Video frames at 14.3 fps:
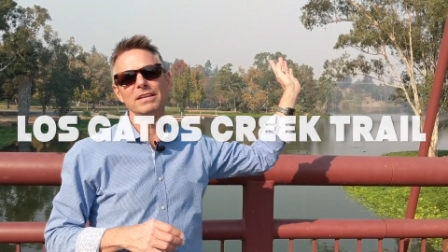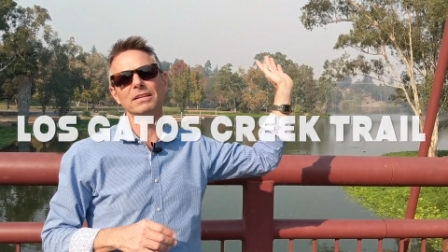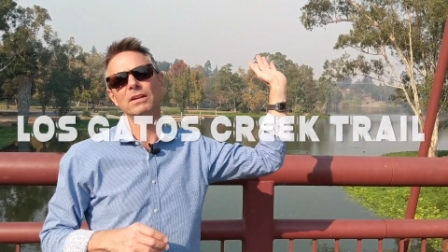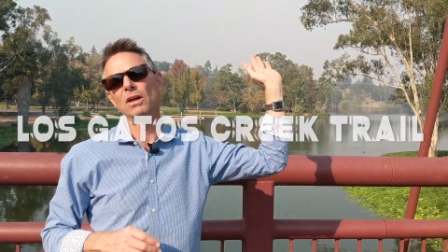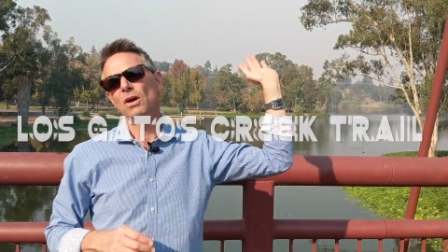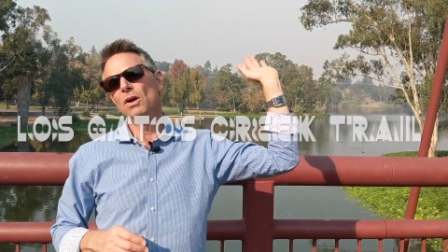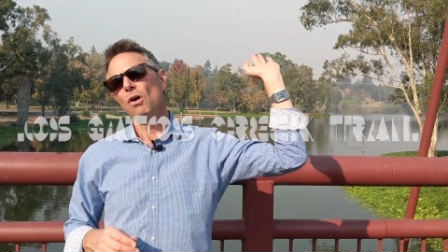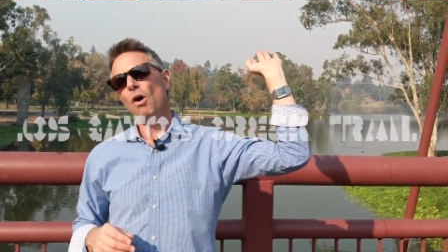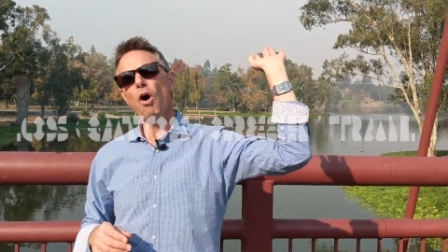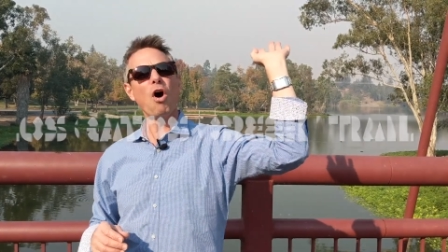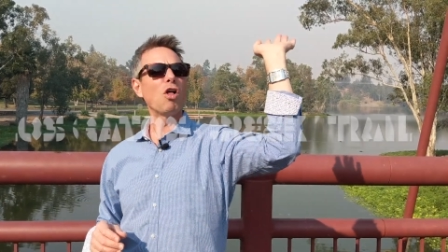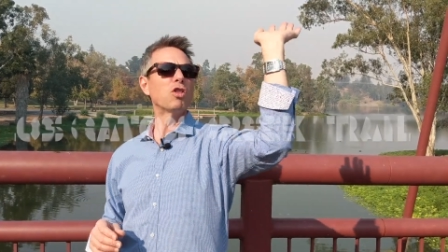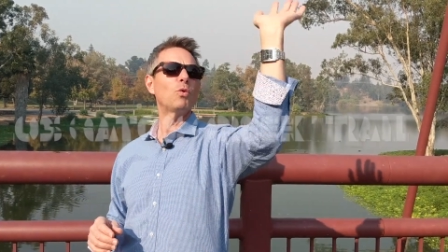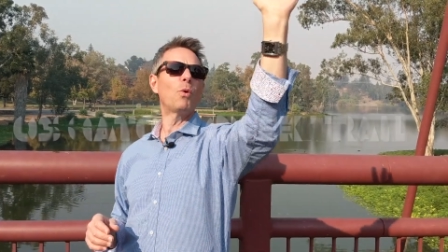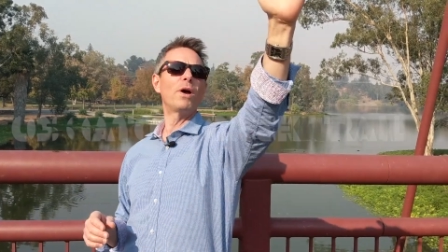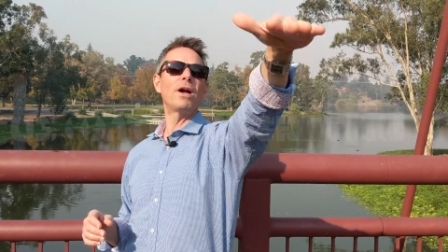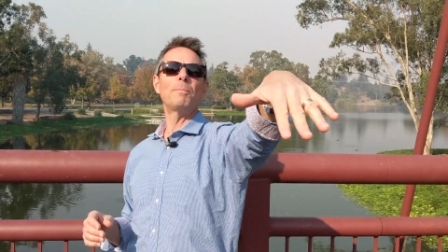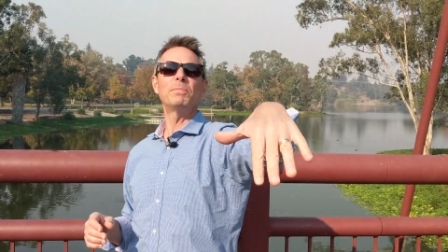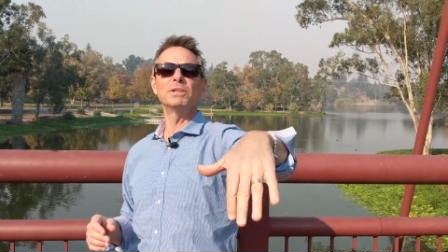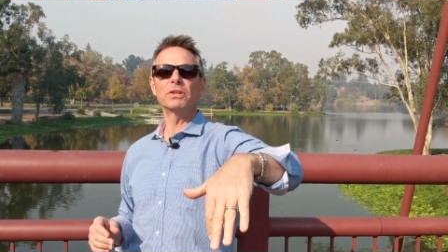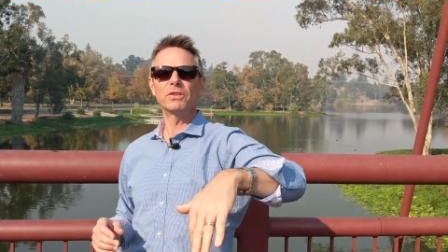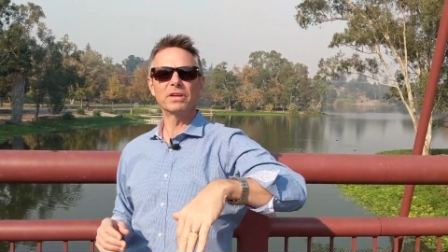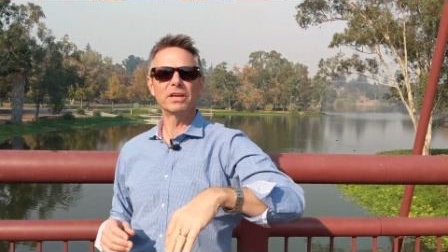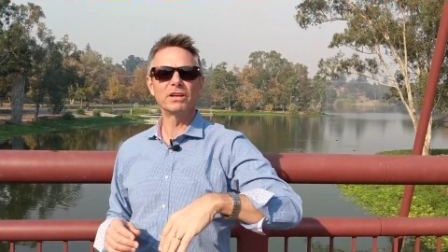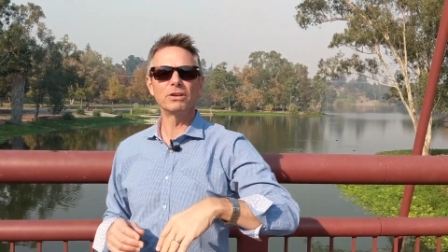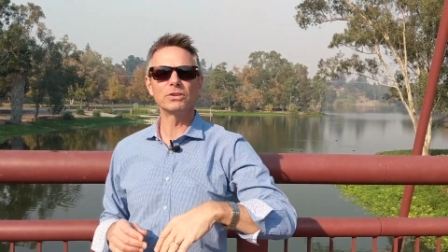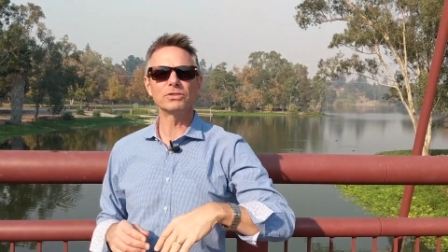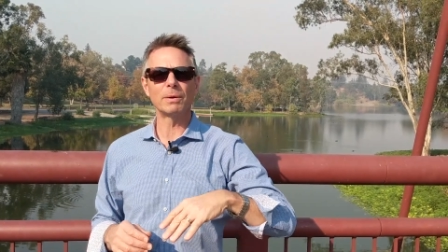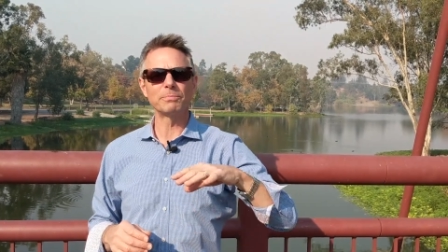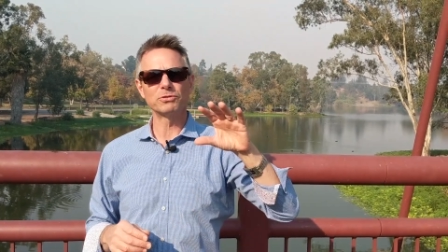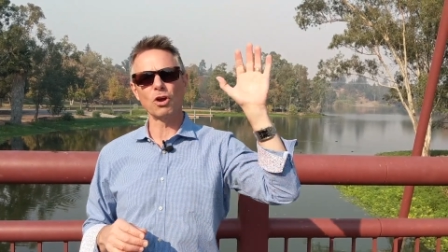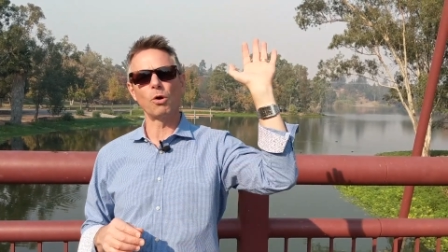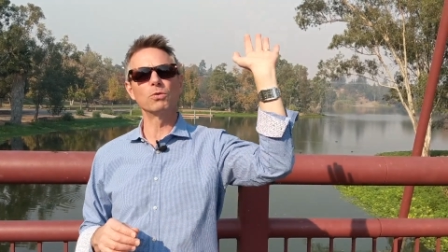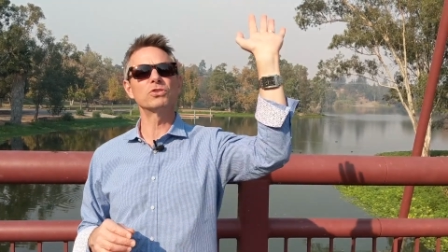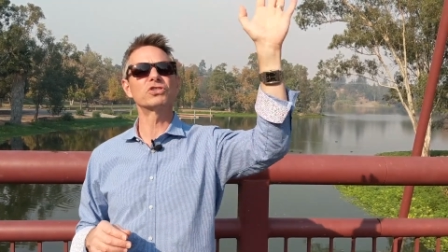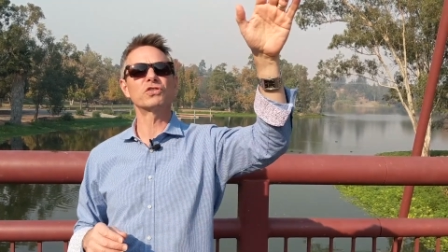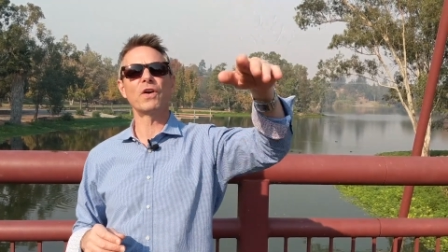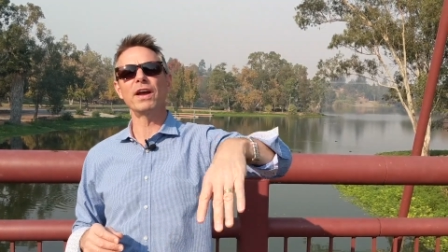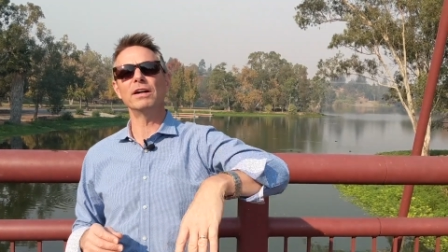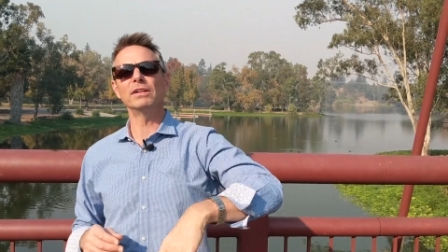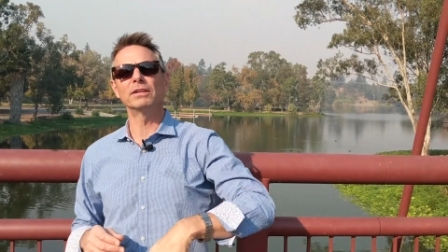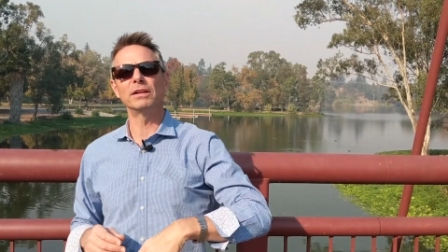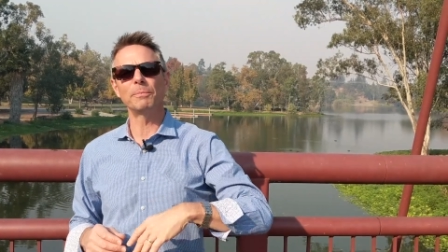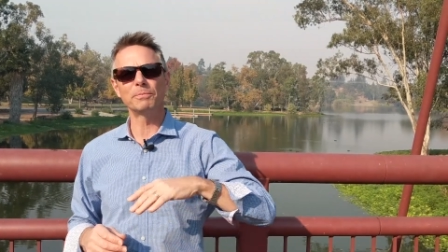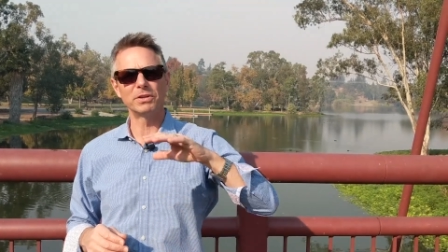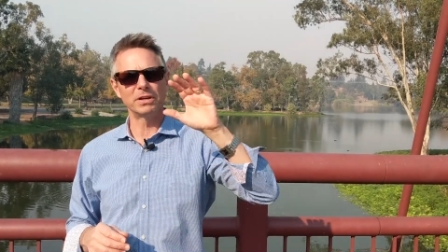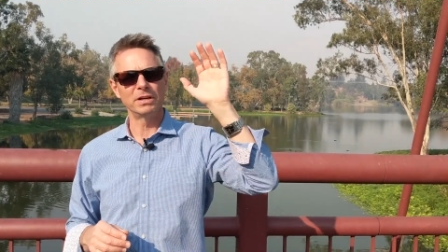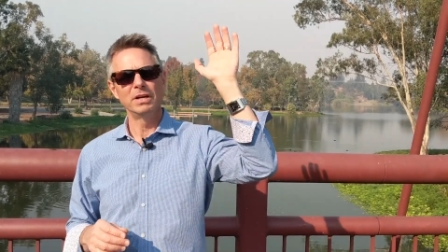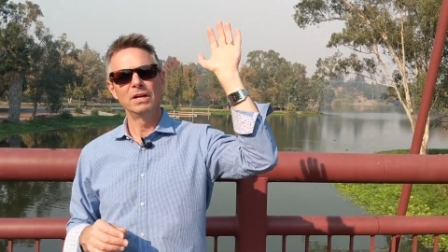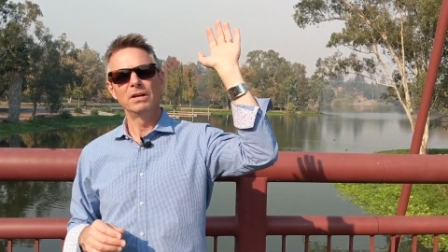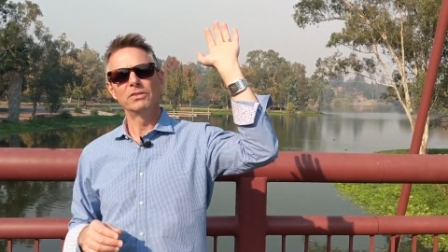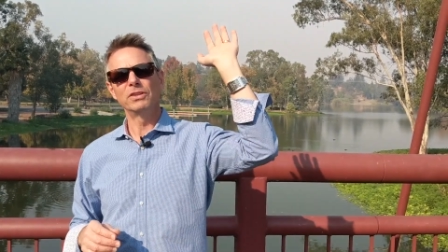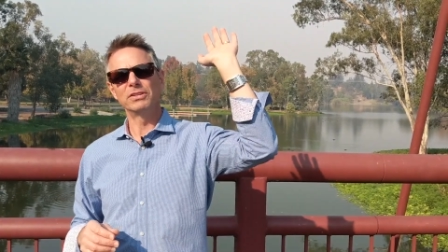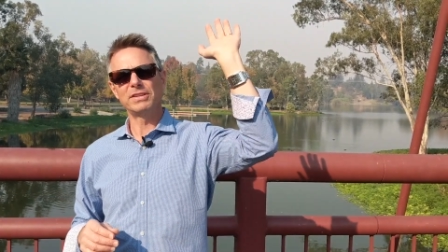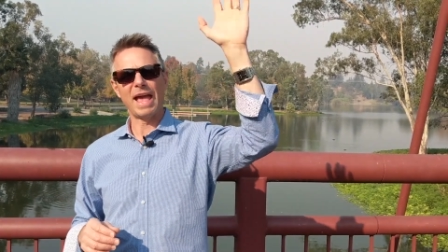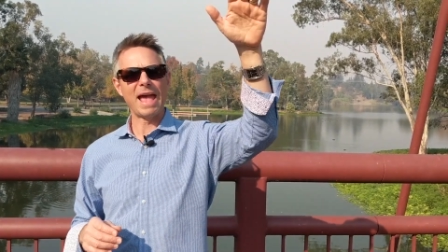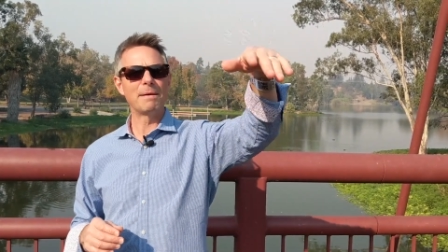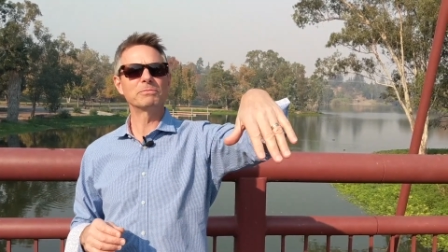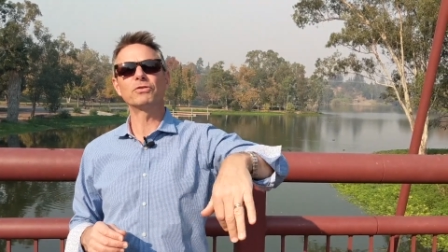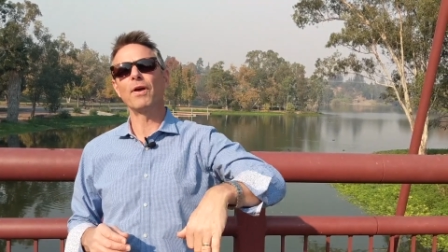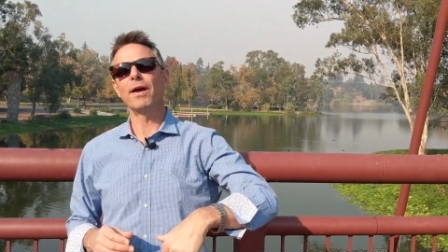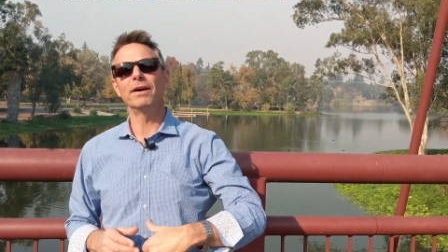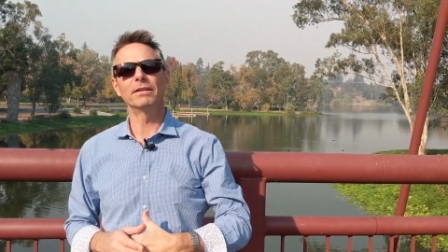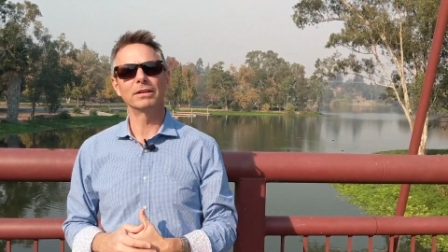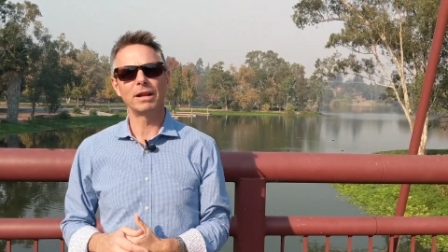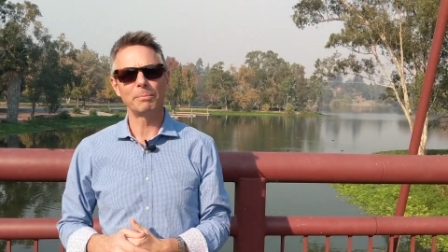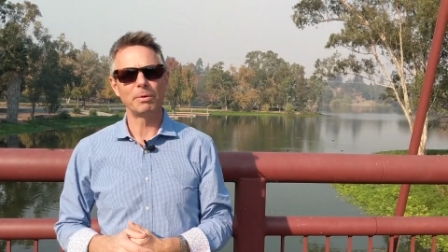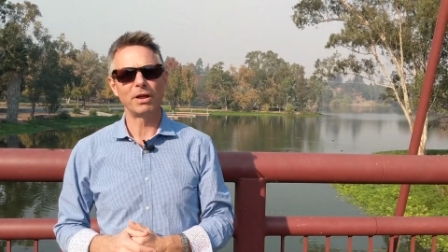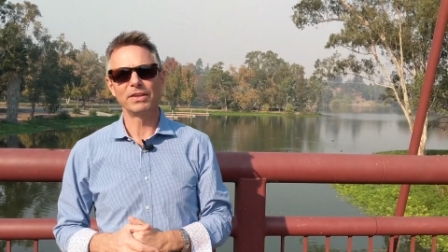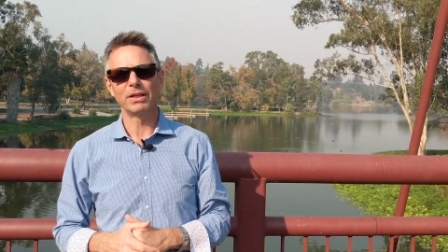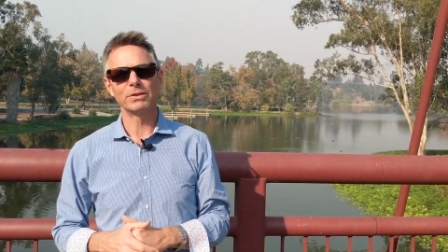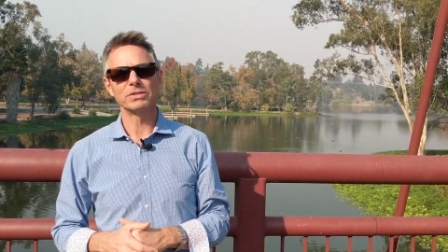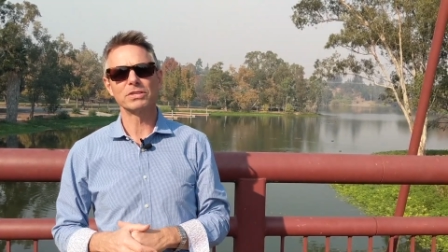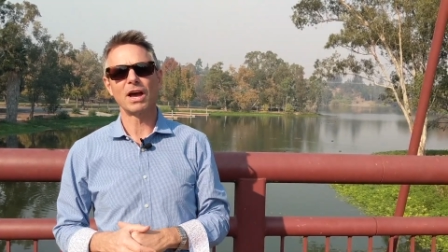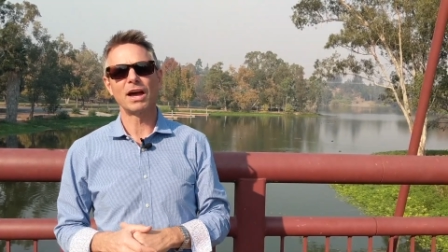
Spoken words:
end and all the way up into the hills, up Jones Trail and up the the dam trail and up on the other